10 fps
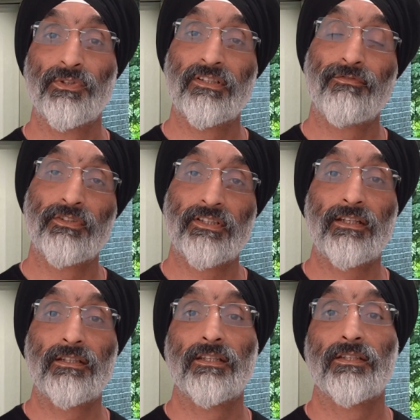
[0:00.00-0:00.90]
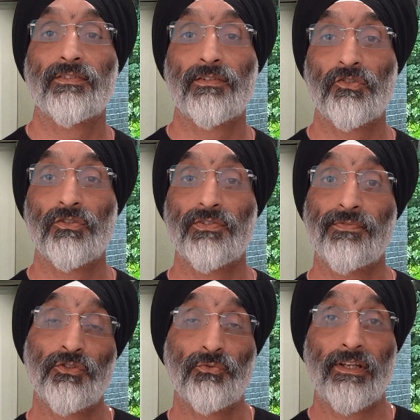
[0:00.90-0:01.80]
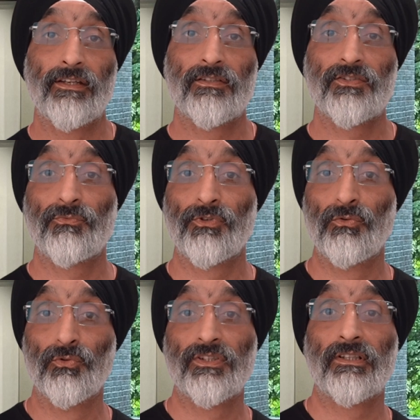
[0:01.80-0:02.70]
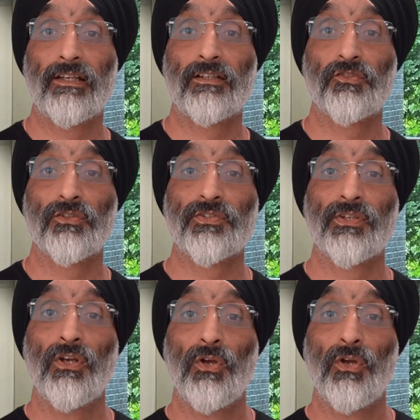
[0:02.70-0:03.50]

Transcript: with different techniques such as visual aids, recorded lectures,